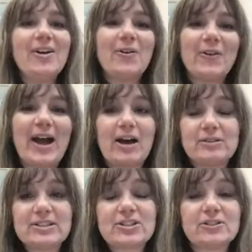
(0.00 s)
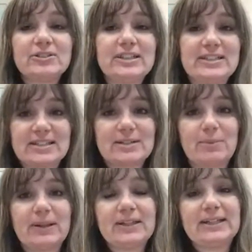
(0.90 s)
or how this learning
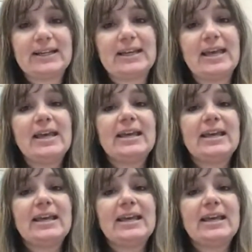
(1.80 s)
disability